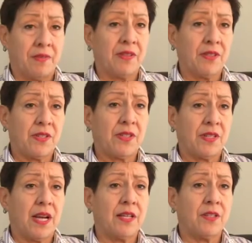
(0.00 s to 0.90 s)
efforts
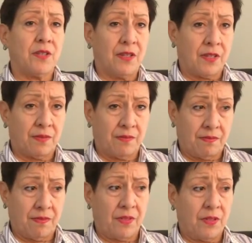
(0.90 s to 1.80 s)
I do
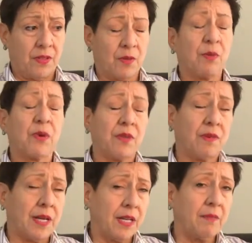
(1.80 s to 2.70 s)
to support the
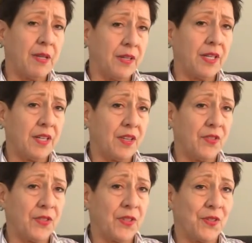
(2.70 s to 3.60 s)
writing community in
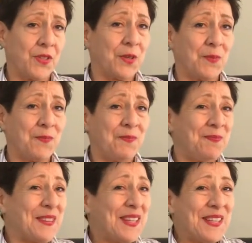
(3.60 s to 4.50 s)
Houston.
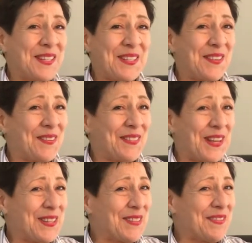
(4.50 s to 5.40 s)
So
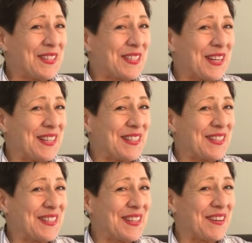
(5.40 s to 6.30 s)
lots of exciting
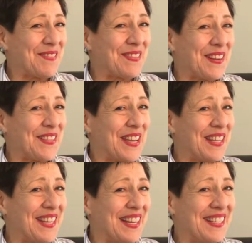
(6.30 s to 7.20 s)
stuff on
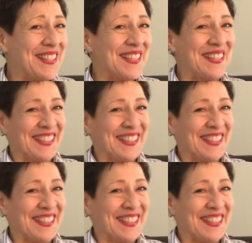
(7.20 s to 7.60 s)
that night.